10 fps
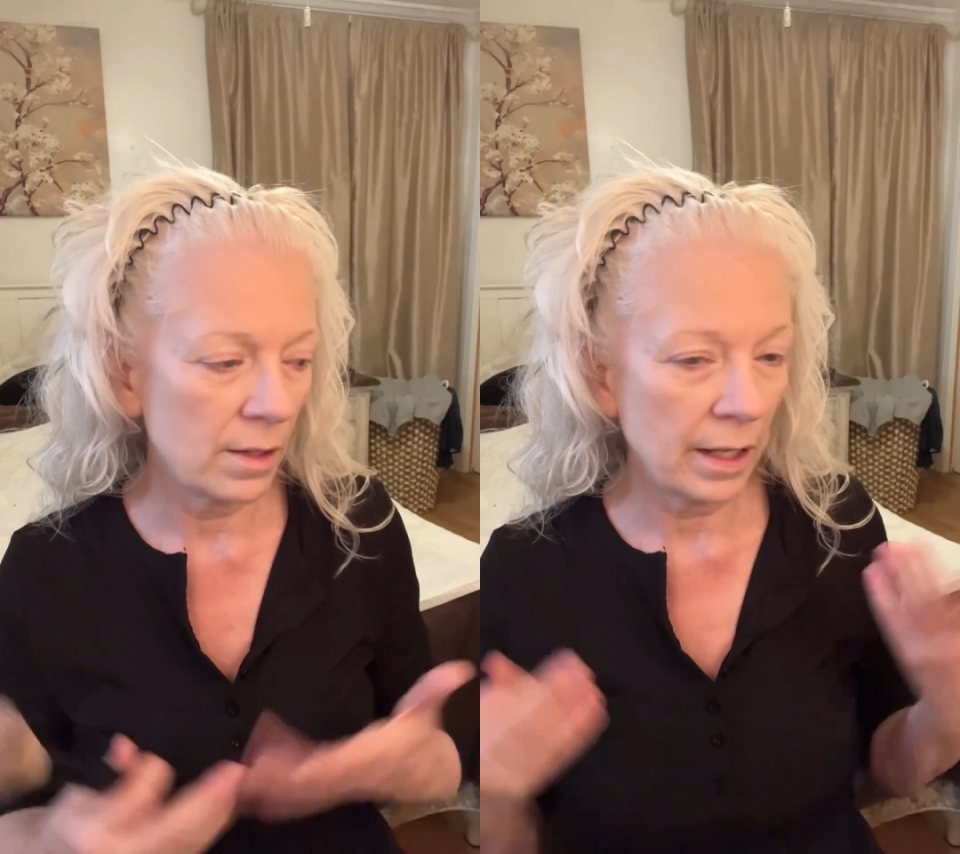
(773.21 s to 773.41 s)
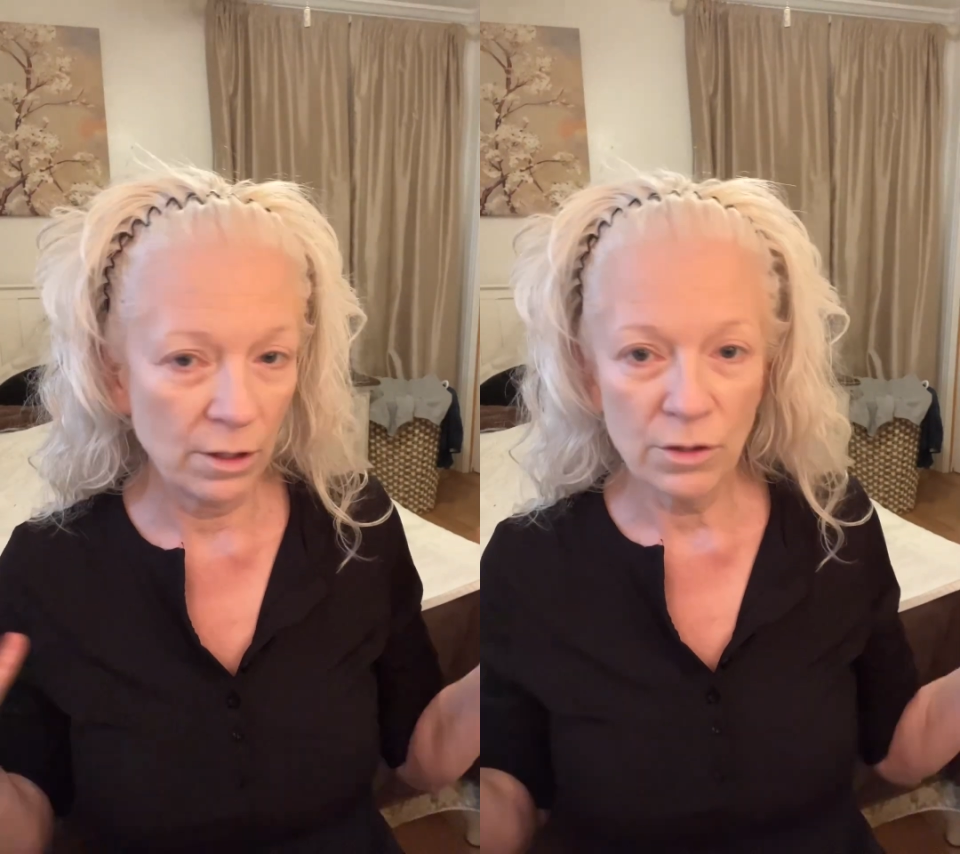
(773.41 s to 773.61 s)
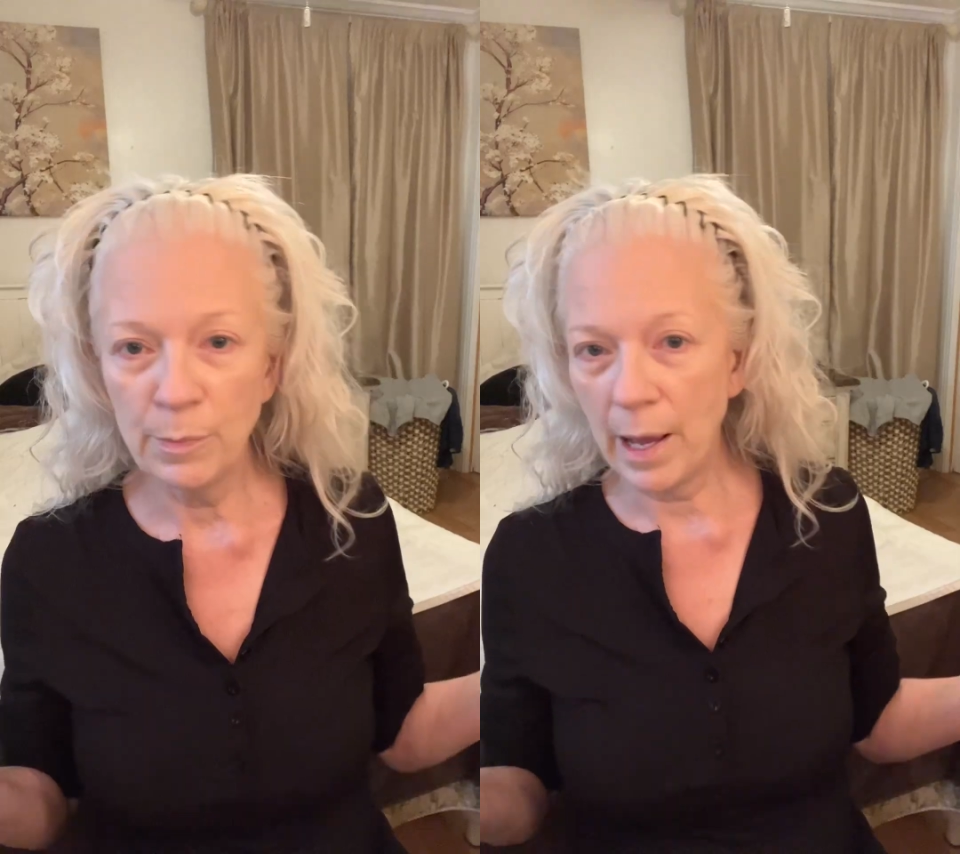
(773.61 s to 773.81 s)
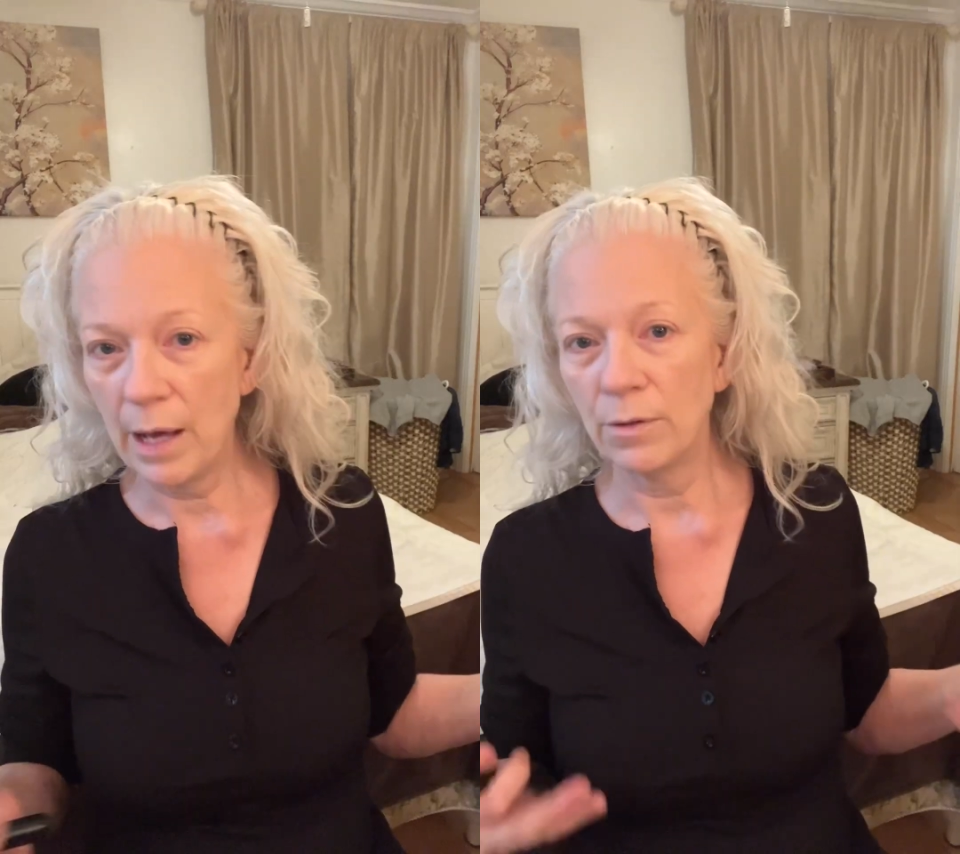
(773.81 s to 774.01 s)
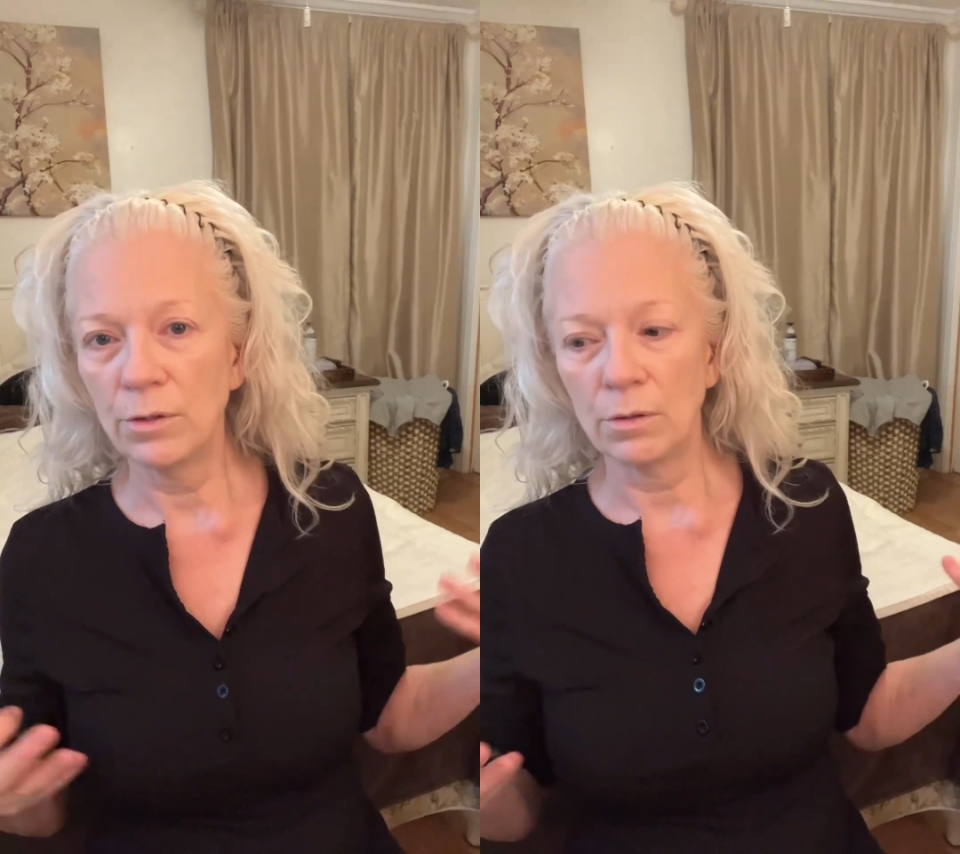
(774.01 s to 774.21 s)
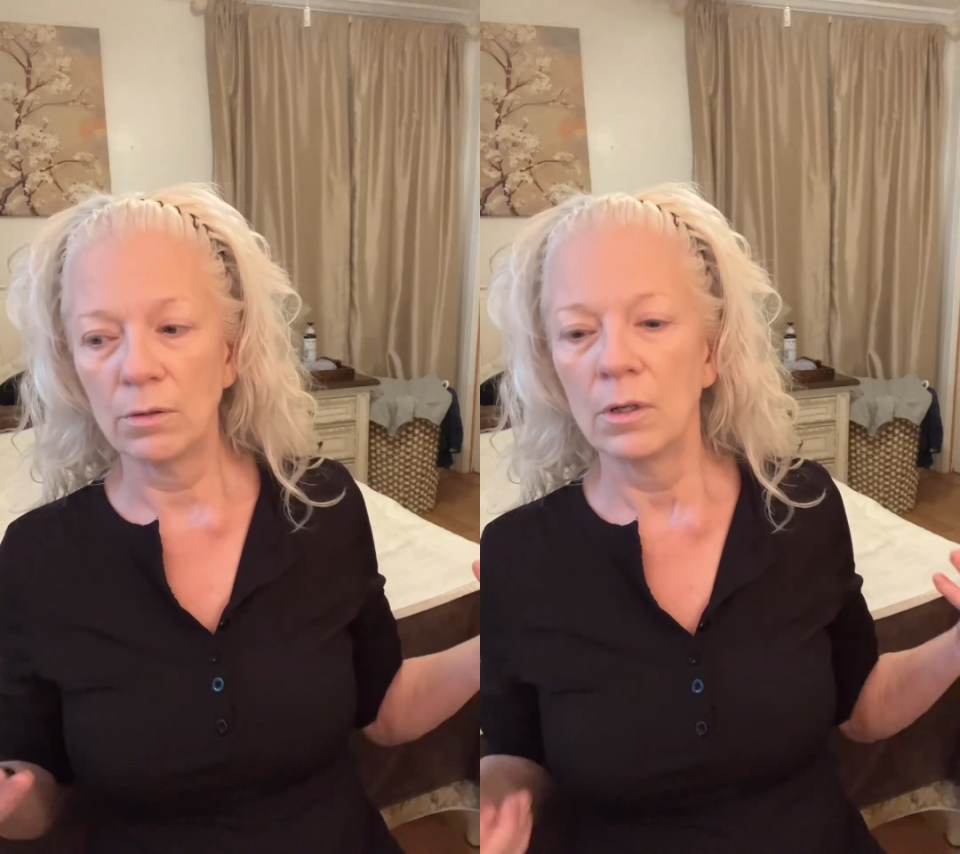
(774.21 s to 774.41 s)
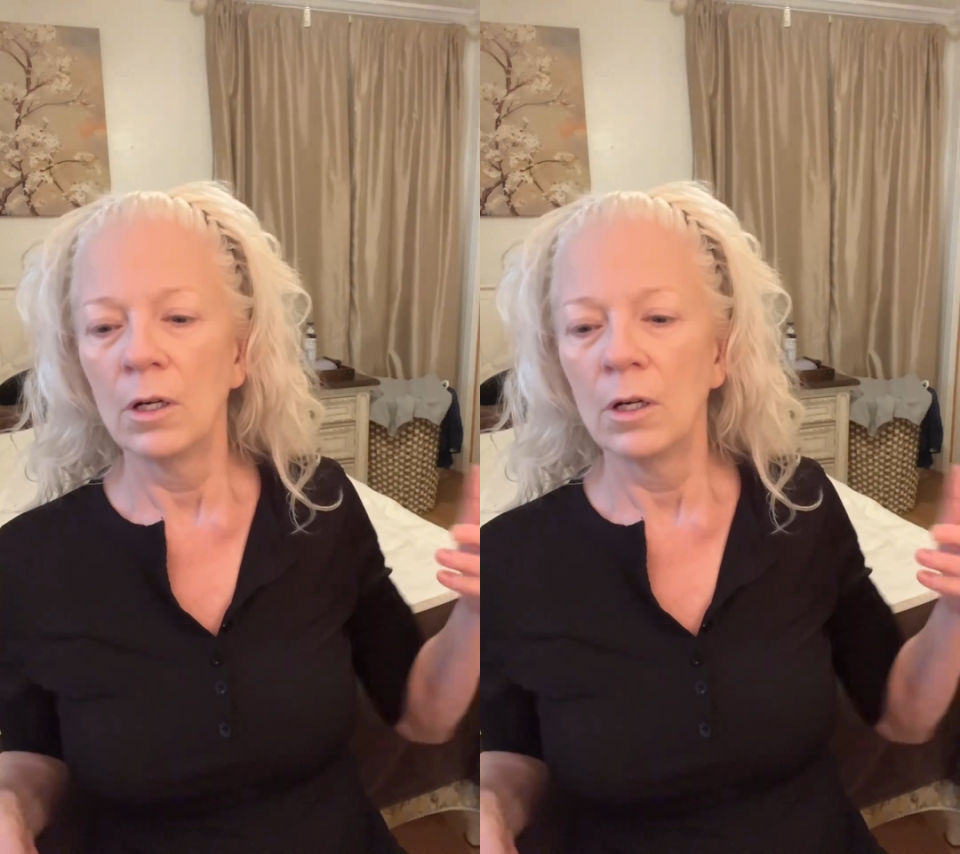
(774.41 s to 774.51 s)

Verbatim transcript: like your spouse or